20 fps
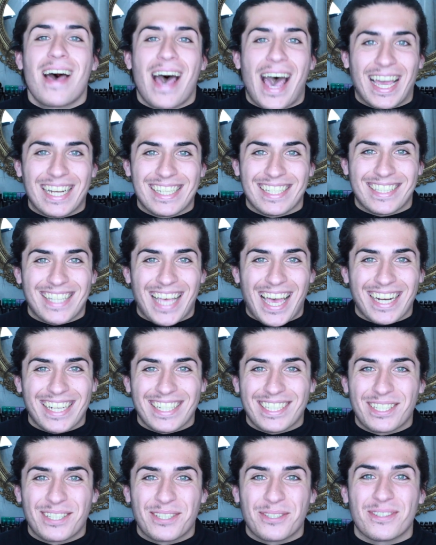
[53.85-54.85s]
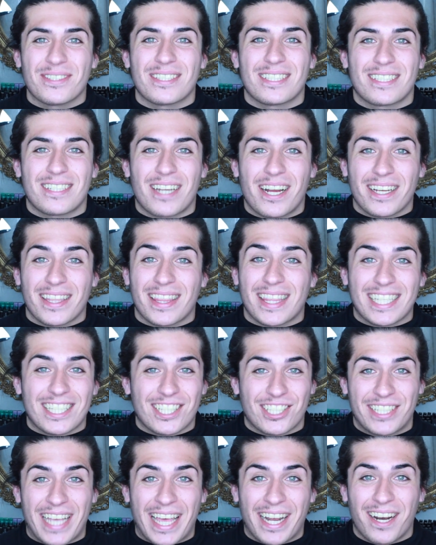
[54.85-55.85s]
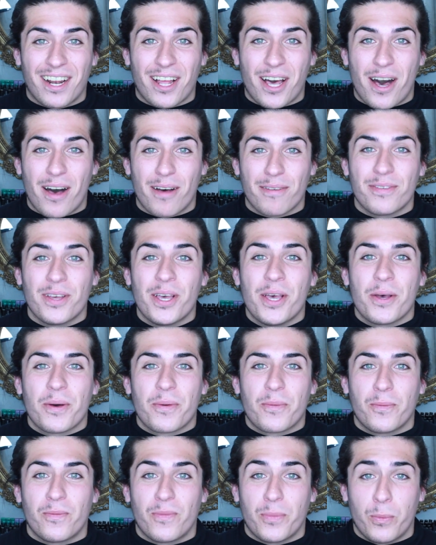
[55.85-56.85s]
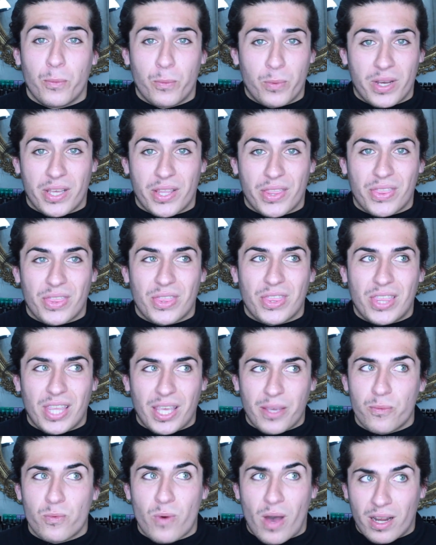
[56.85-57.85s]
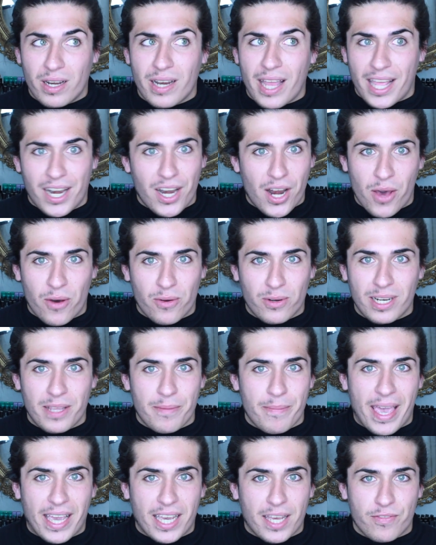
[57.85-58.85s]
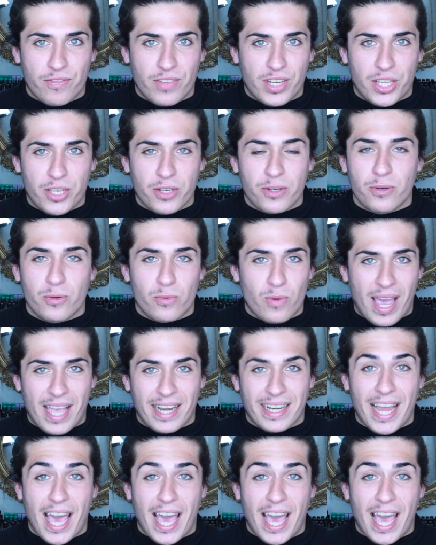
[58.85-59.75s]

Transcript: I decided to start this channel off with the one and only makeup video right